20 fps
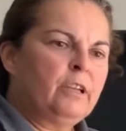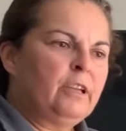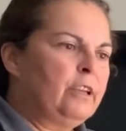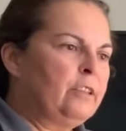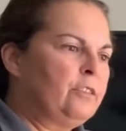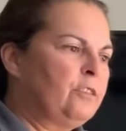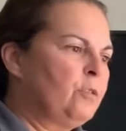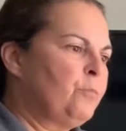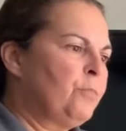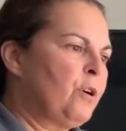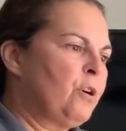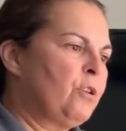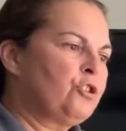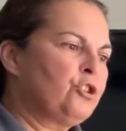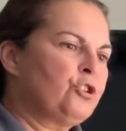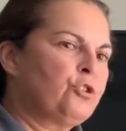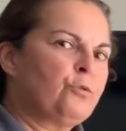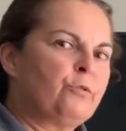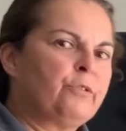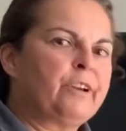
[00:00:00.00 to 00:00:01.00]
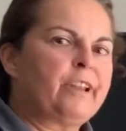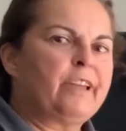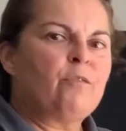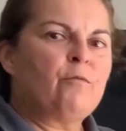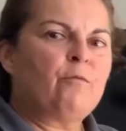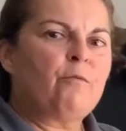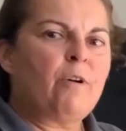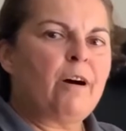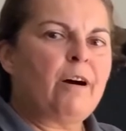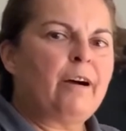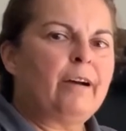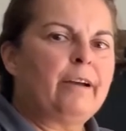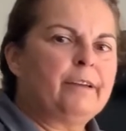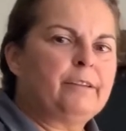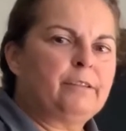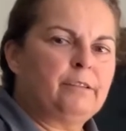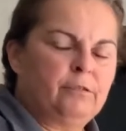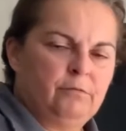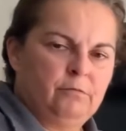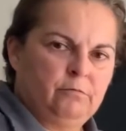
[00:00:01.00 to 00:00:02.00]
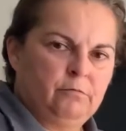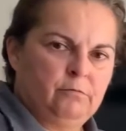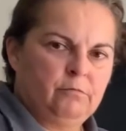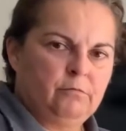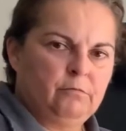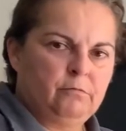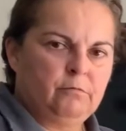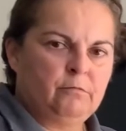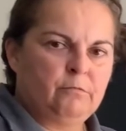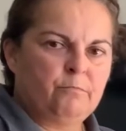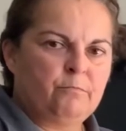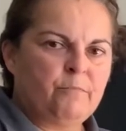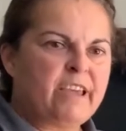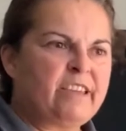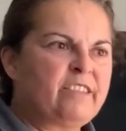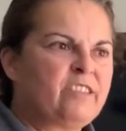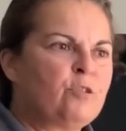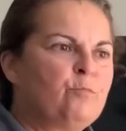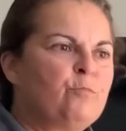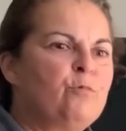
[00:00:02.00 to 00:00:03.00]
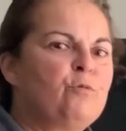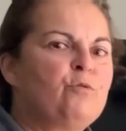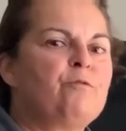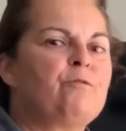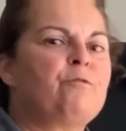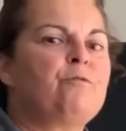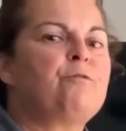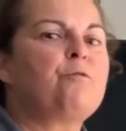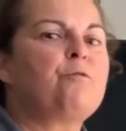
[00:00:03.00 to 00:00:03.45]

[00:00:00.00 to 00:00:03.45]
Hit the ball short and wide. Make them move